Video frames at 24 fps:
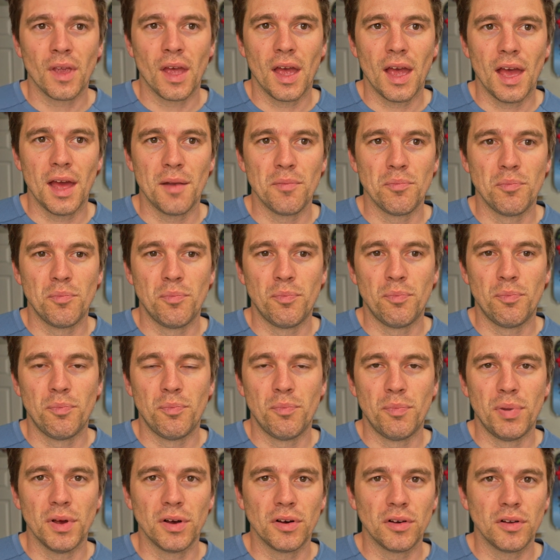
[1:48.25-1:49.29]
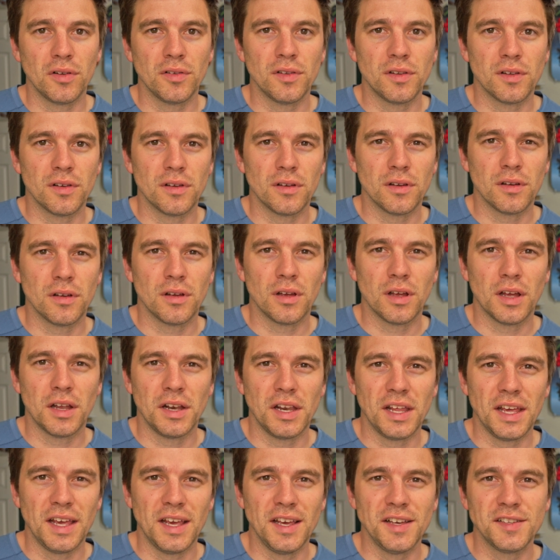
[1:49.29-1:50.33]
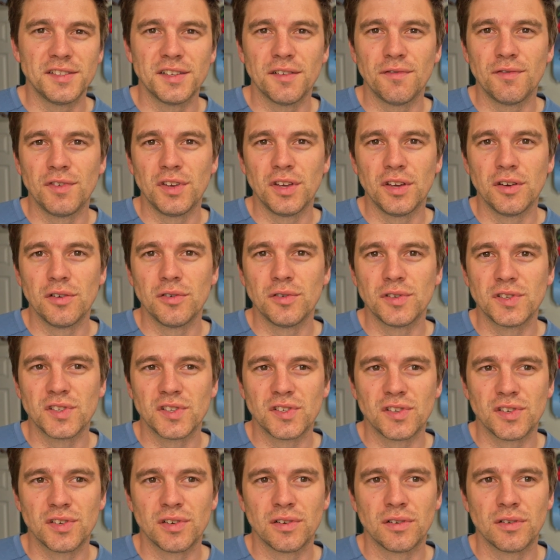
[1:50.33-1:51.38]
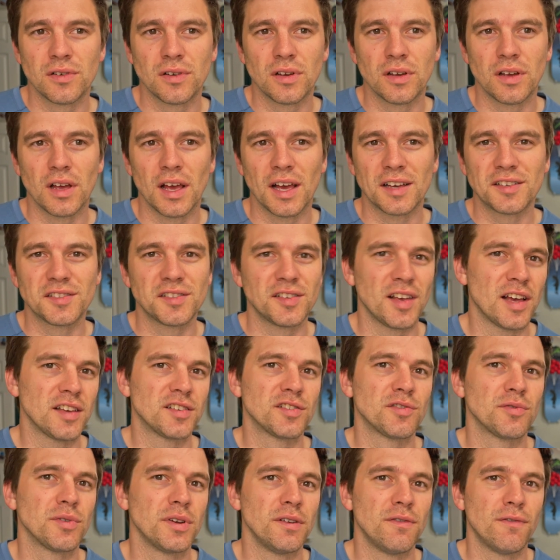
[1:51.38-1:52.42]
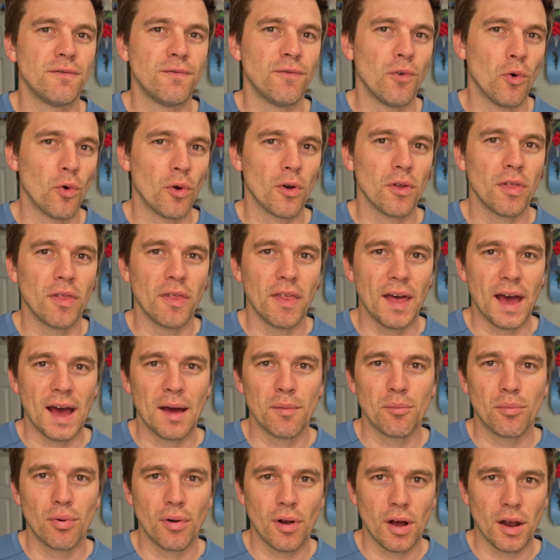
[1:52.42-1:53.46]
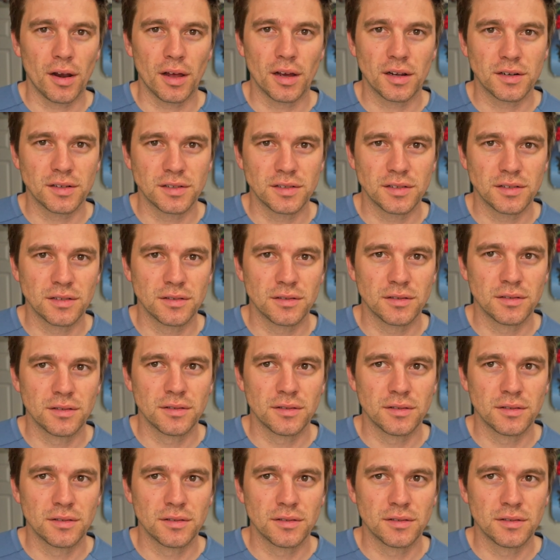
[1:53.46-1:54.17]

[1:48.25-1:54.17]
and build an ease of use accessory for that product.